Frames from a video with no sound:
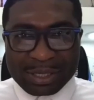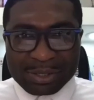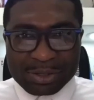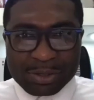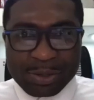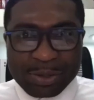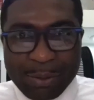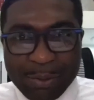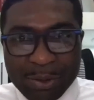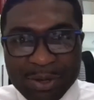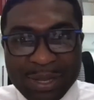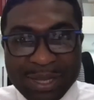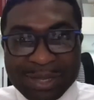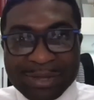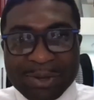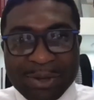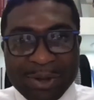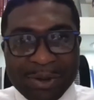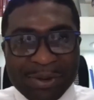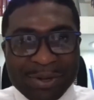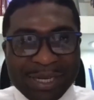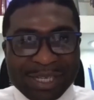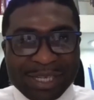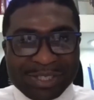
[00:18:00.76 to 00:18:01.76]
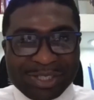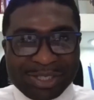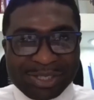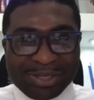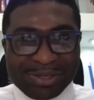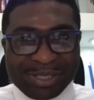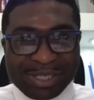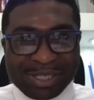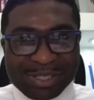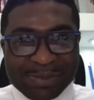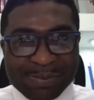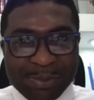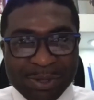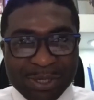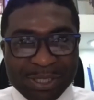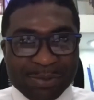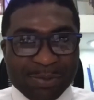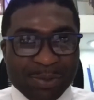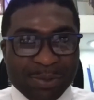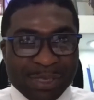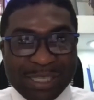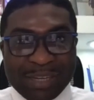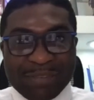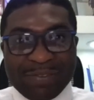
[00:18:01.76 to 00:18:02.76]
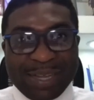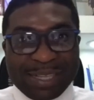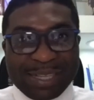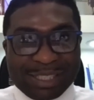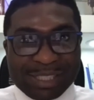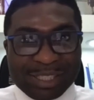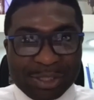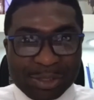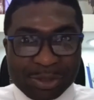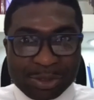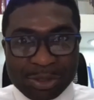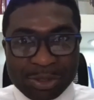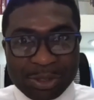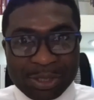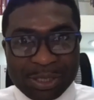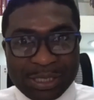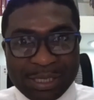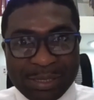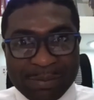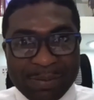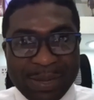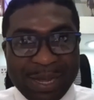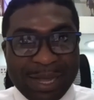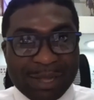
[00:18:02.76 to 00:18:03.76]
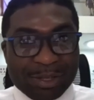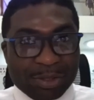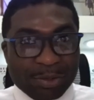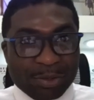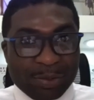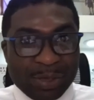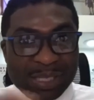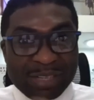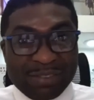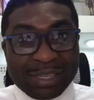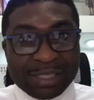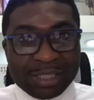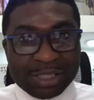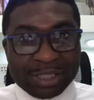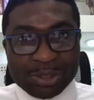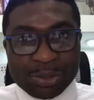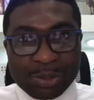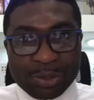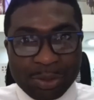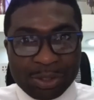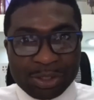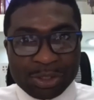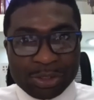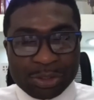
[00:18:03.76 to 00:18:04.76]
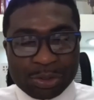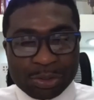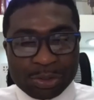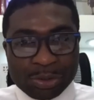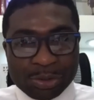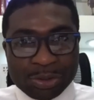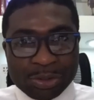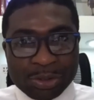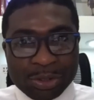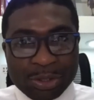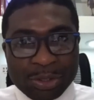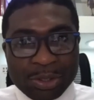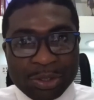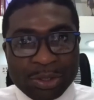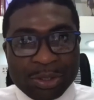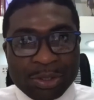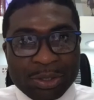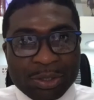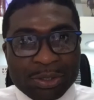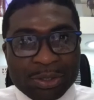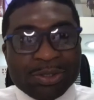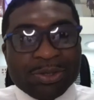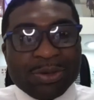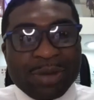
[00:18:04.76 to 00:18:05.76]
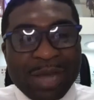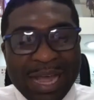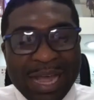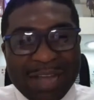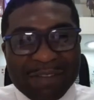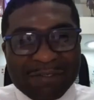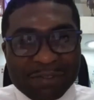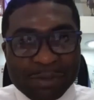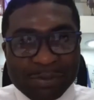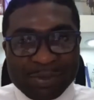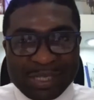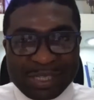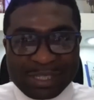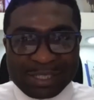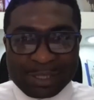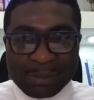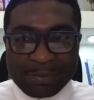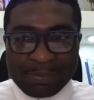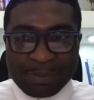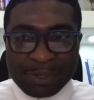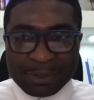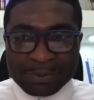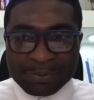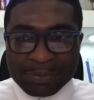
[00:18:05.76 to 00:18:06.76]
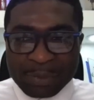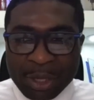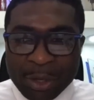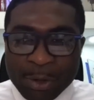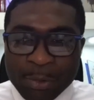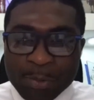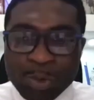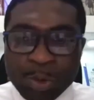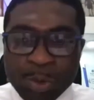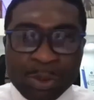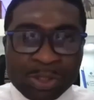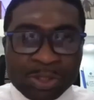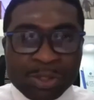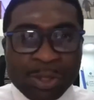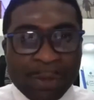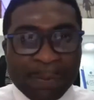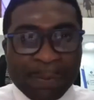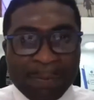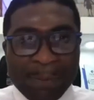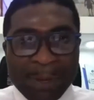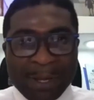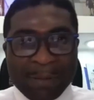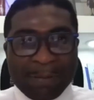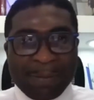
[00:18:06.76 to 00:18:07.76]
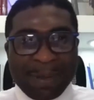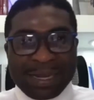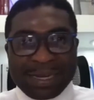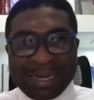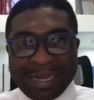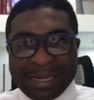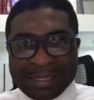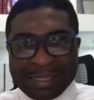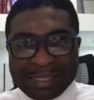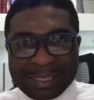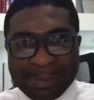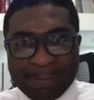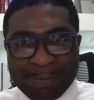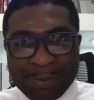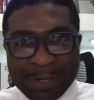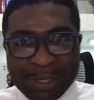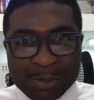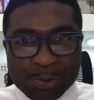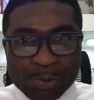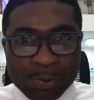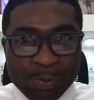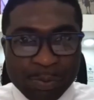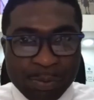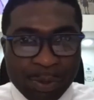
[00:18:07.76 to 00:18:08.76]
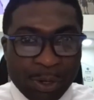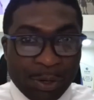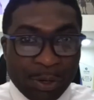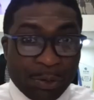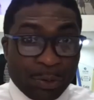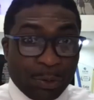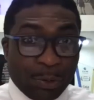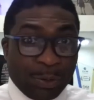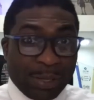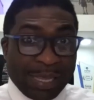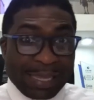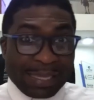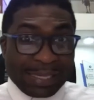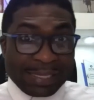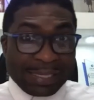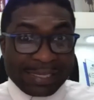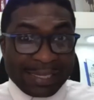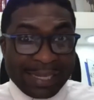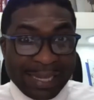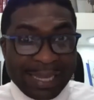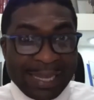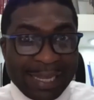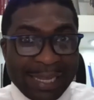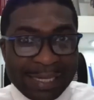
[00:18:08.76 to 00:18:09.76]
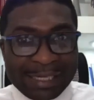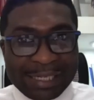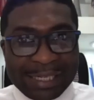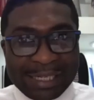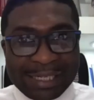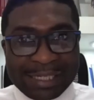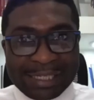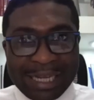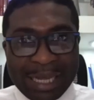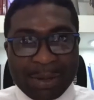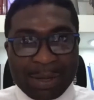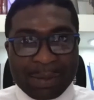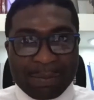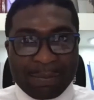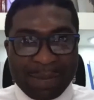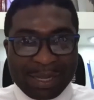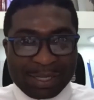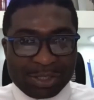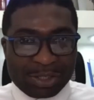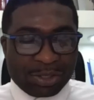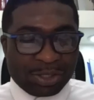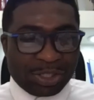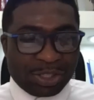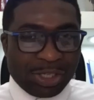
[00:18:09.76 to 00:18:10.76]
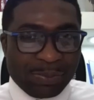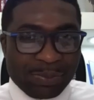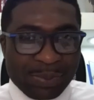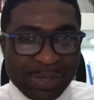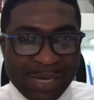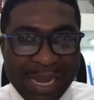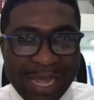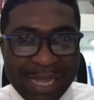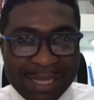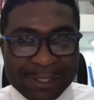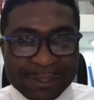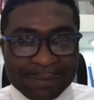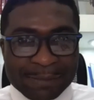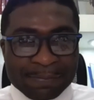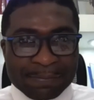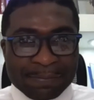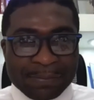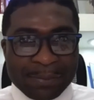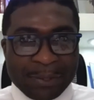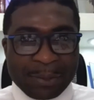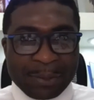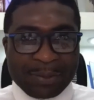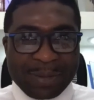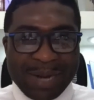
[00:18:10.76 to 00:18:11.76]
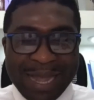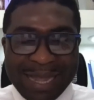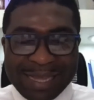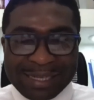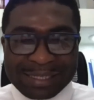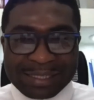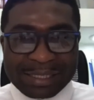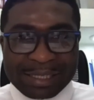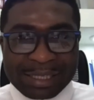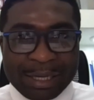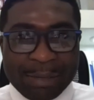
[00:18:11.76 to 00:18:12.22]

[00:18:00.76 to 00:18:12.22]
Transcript: So I want to encourage you this morning, whatever thing you're talking about or whatever thing you're going through, you have to be disciplined. We will talk more about that discipline tomorrow again in our mentorship class, all right?